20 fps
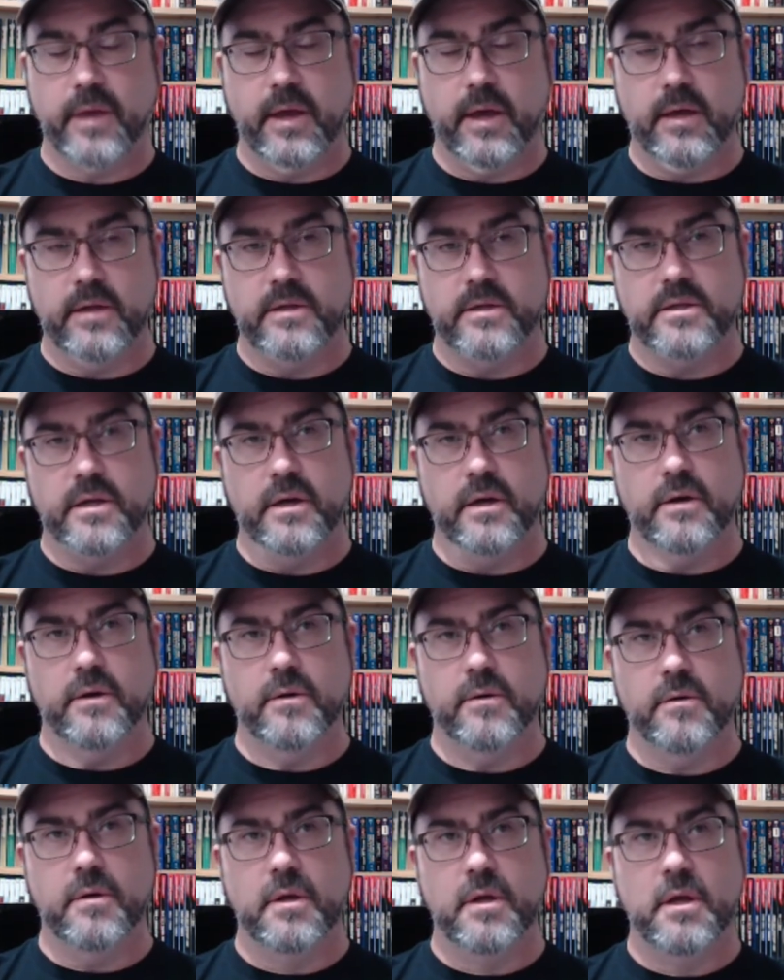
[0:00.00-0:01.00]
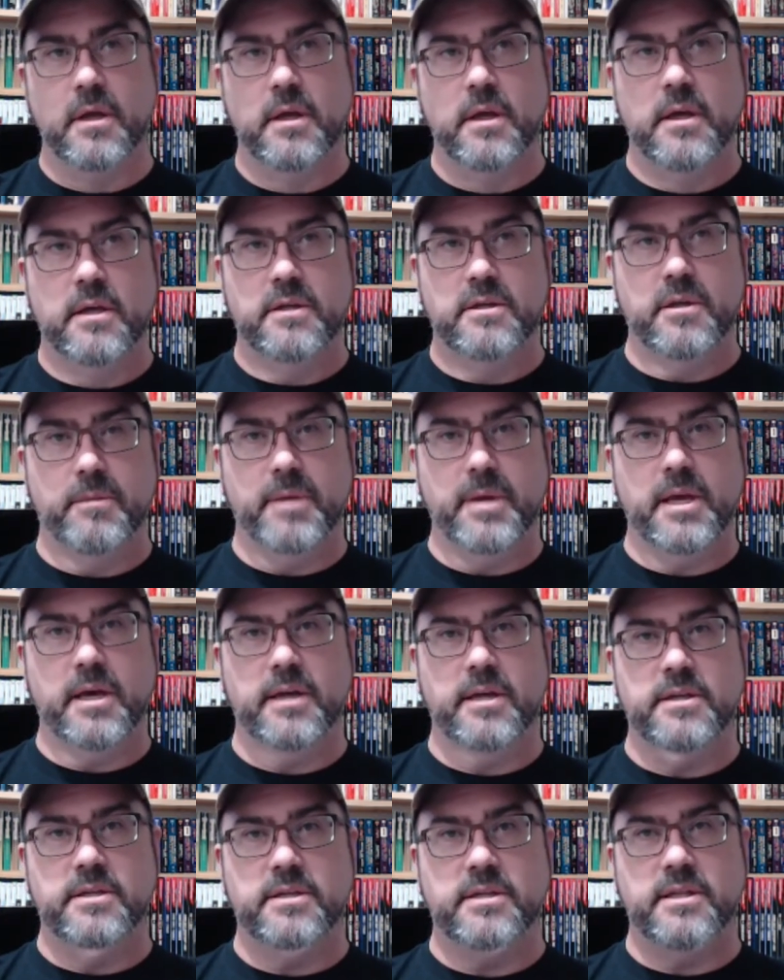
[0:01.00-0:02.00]
And so
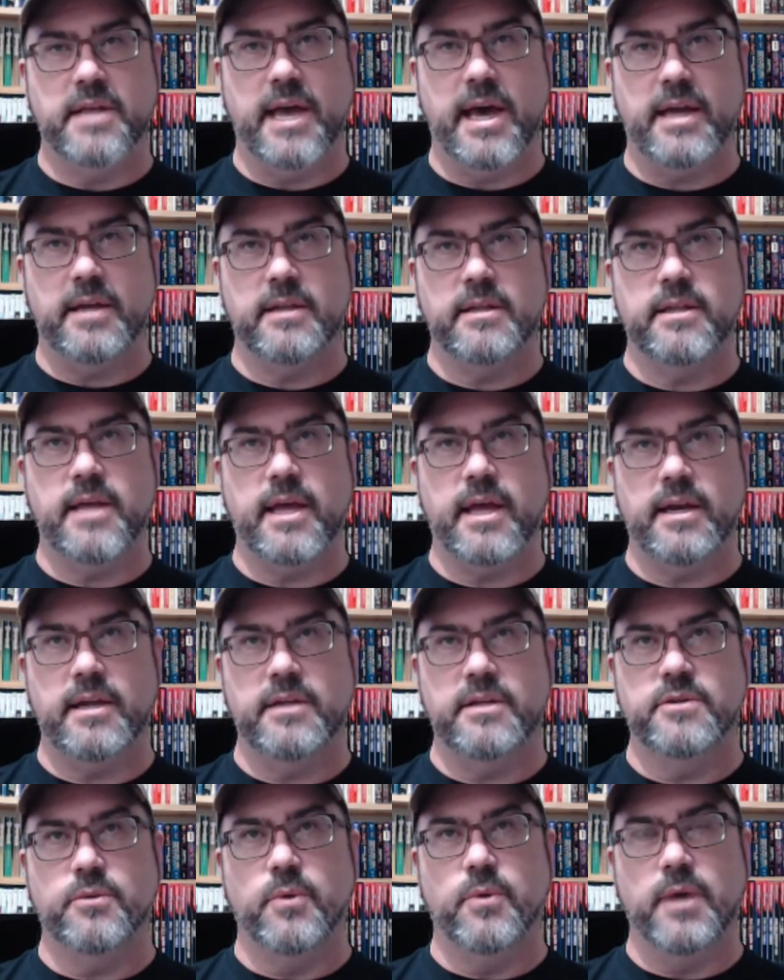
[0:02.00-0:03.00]
because that is